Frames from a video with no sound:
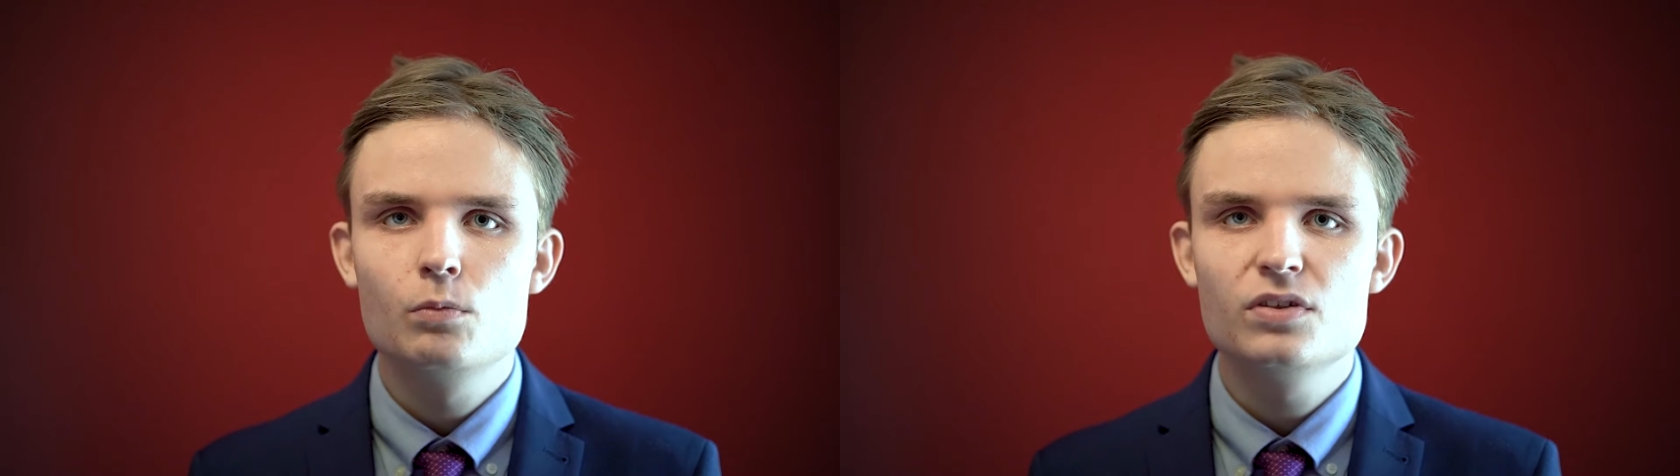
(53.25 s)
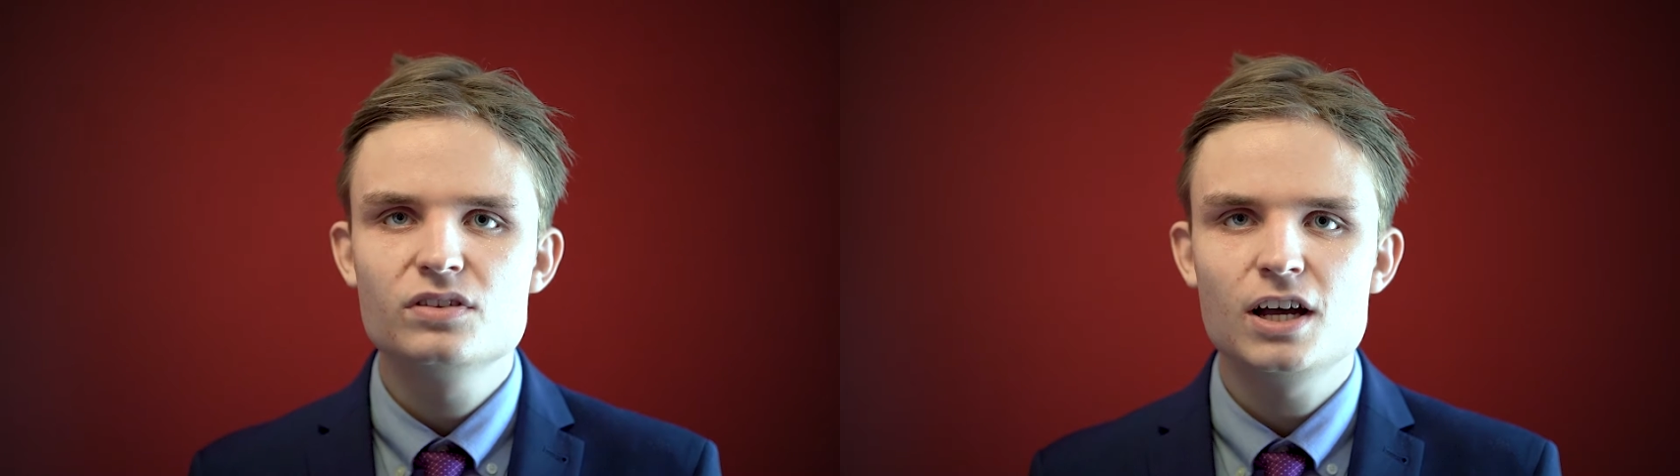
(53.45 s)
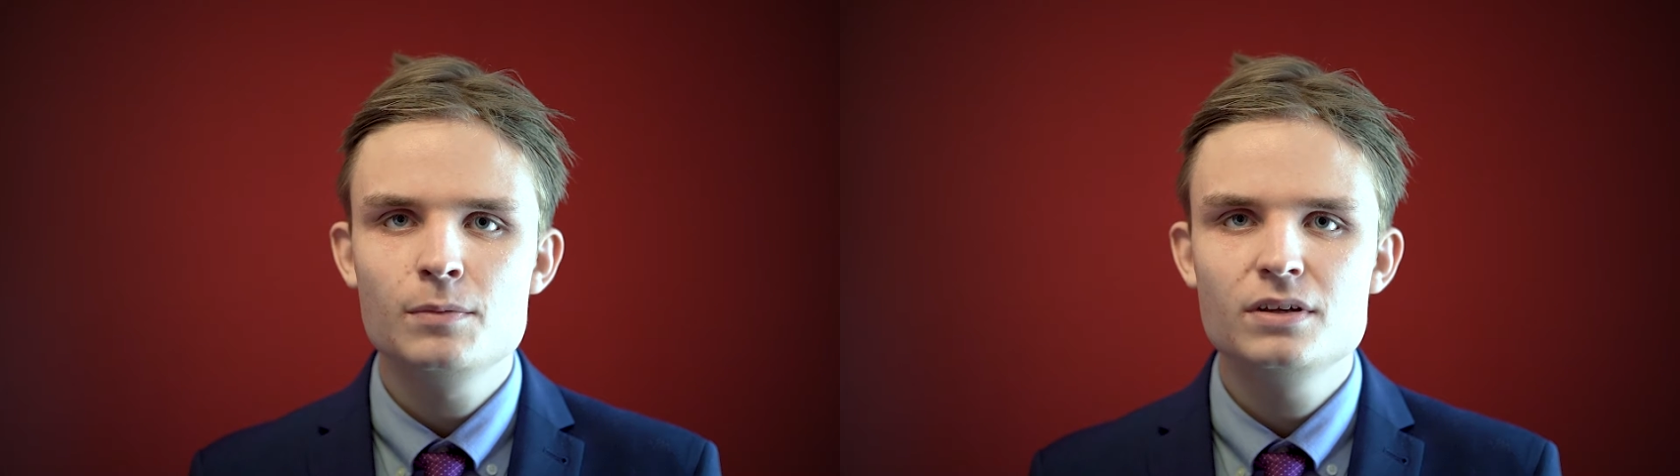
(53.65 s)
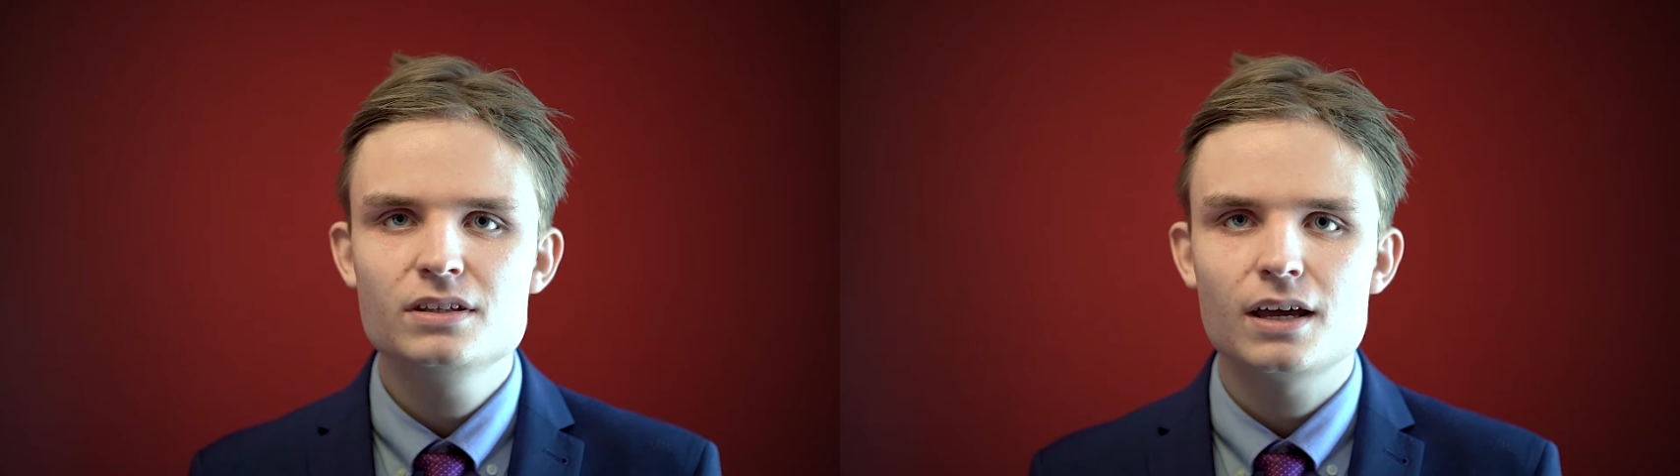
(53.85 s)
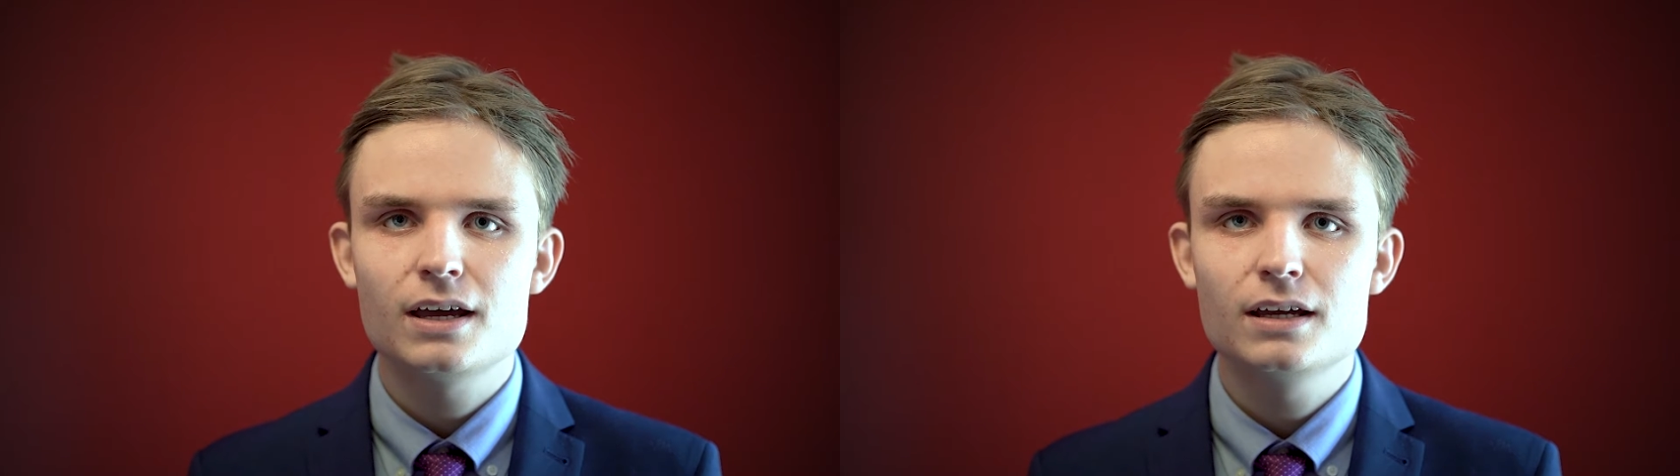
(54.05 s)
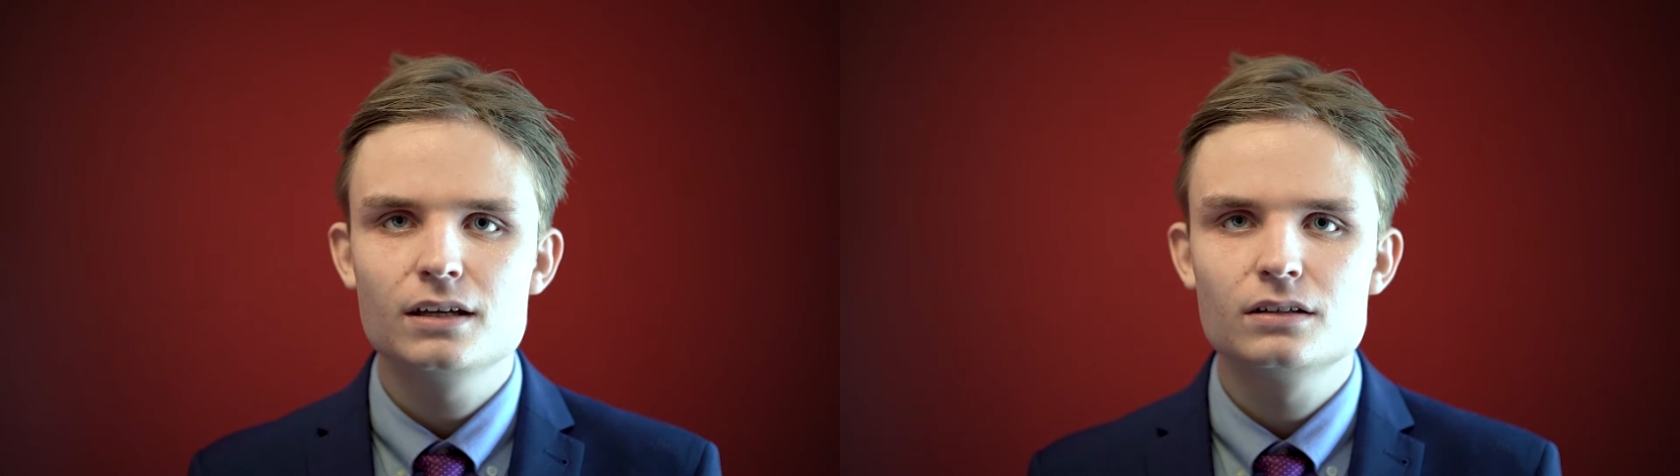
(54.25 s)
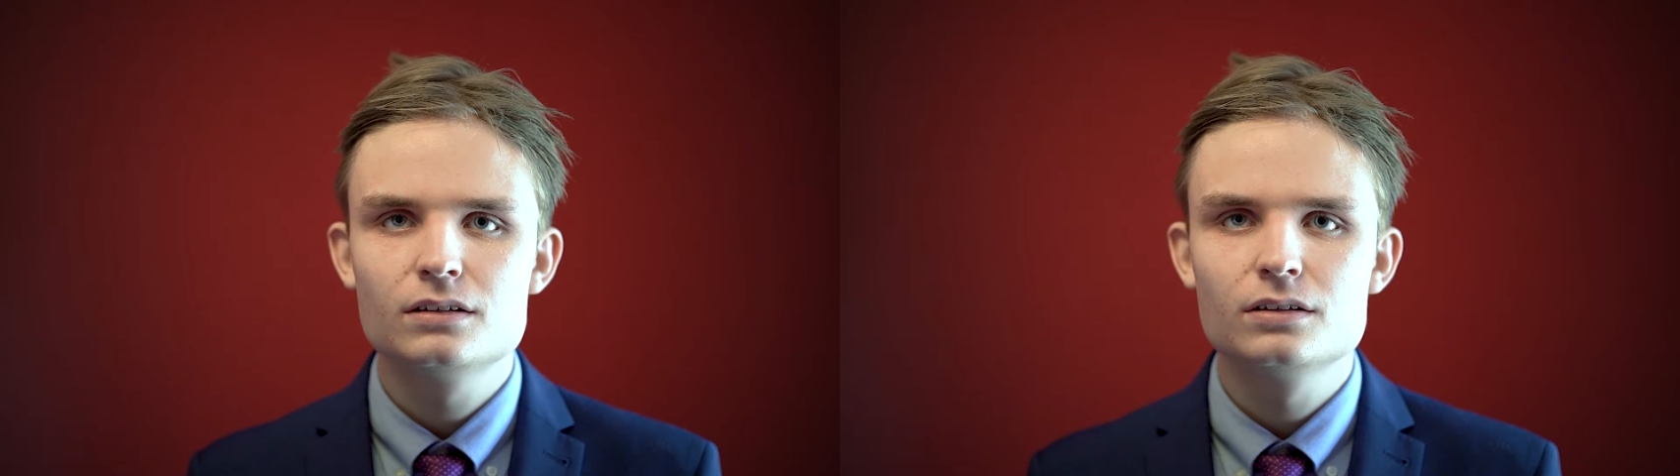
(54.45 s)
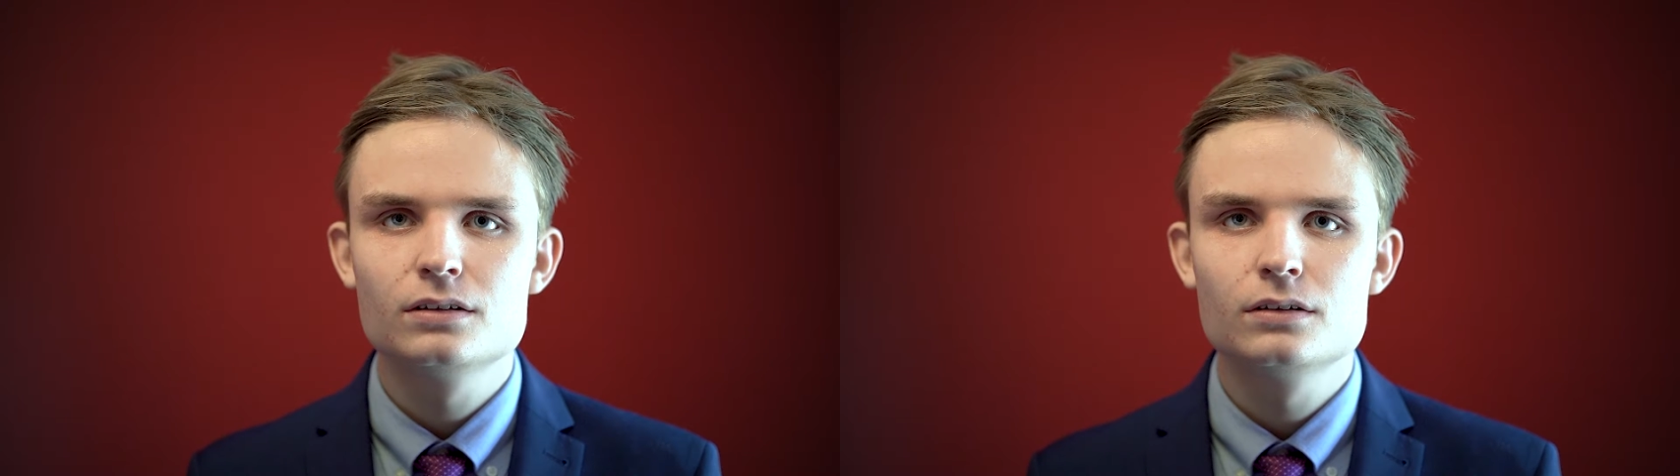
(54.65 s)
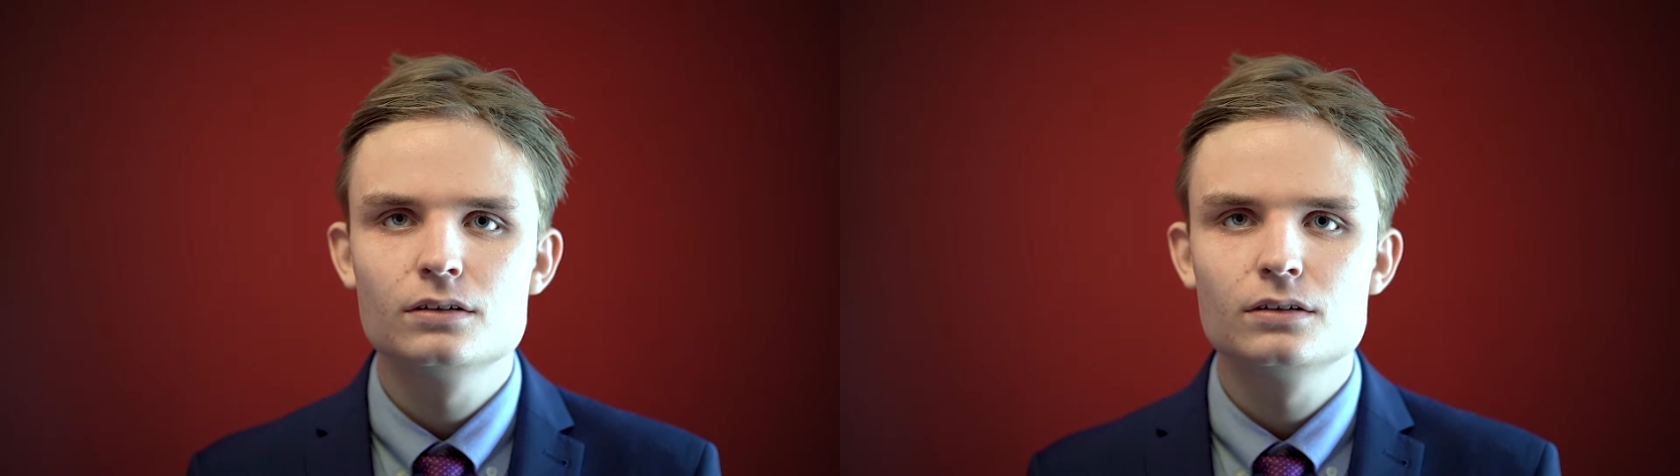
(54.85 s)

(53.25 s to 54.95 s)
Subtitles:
with time and date,